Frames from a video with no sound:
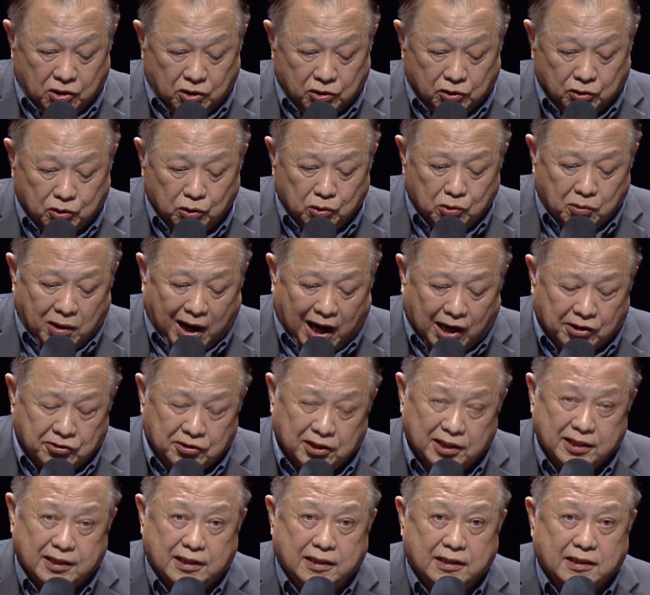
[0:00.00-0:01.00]

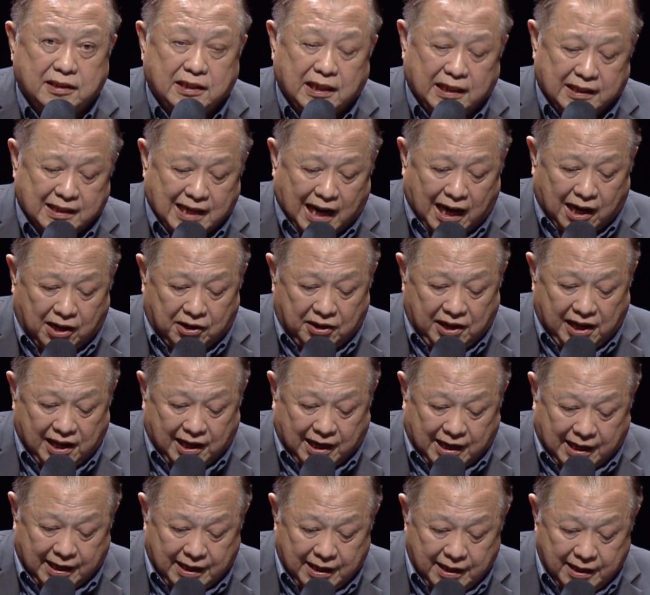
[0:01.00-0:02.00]
200
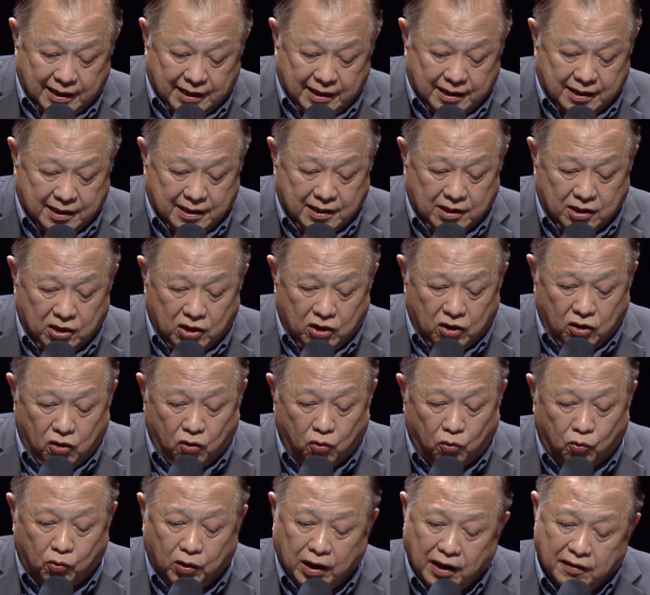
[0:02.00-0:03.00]
denarii
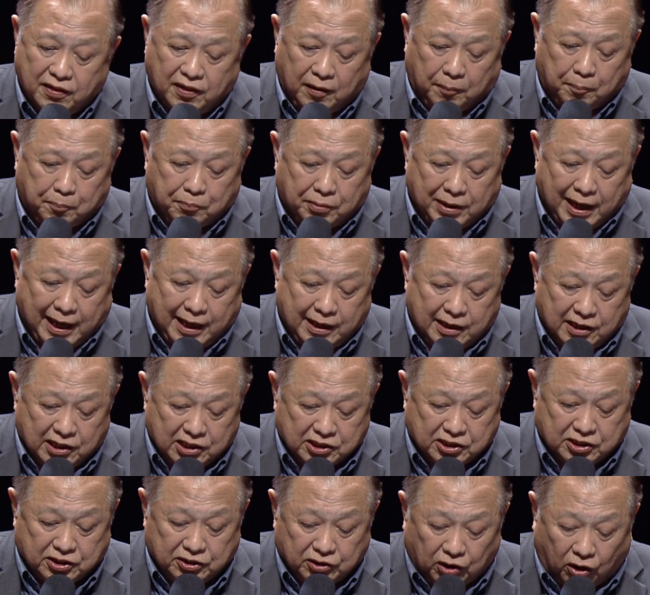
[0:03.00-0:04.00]
worth of bread
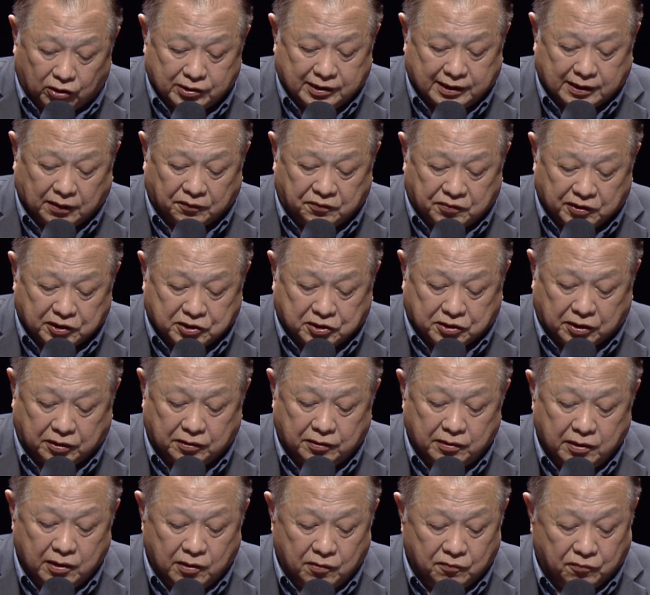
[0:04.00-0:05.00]
is not
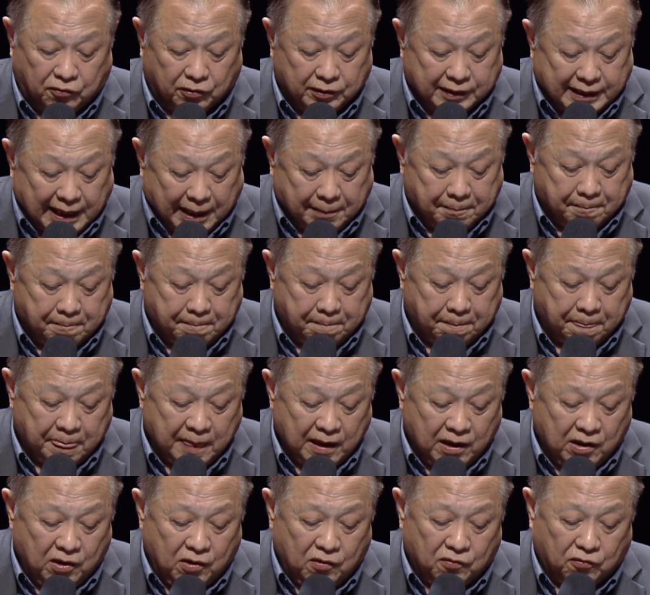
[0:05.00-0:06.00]
sufficient for them,
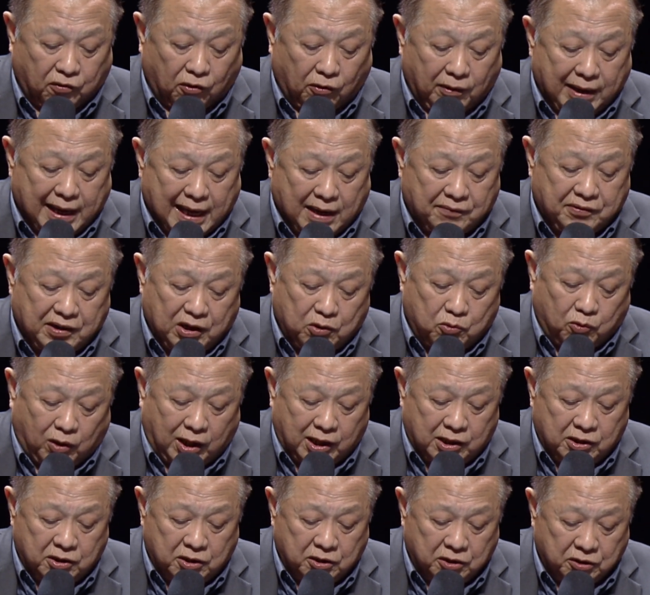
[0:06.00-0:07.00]
for
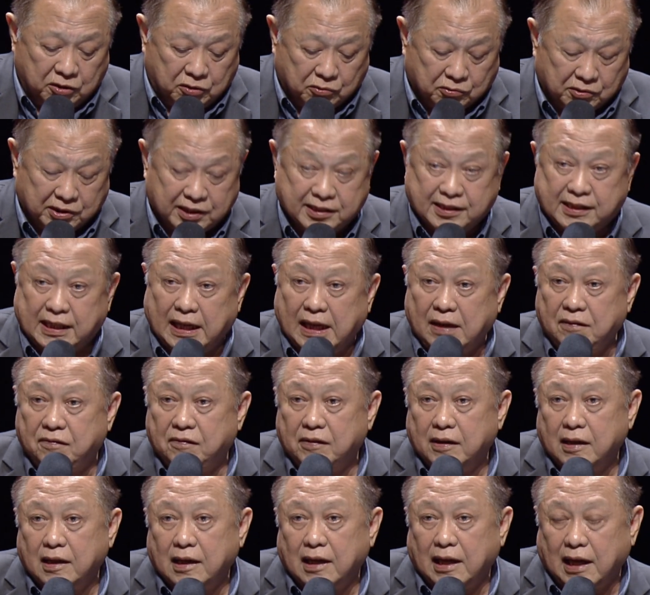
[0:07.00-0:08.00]
everyone to receive
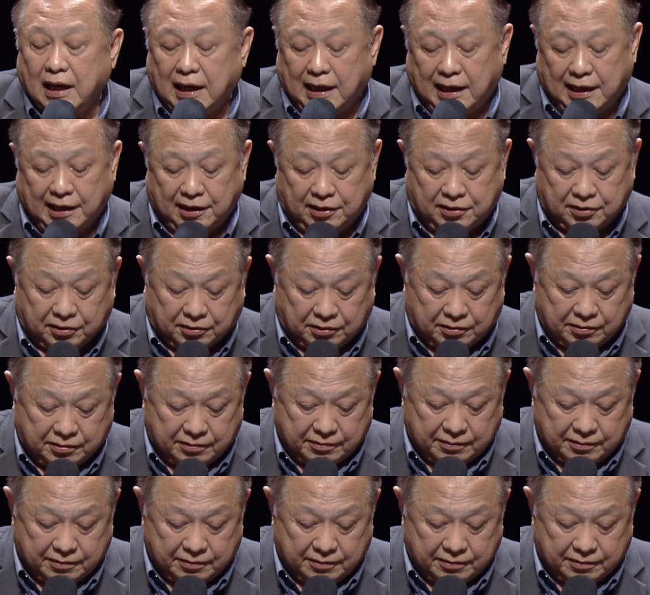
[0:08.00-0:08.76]
a little.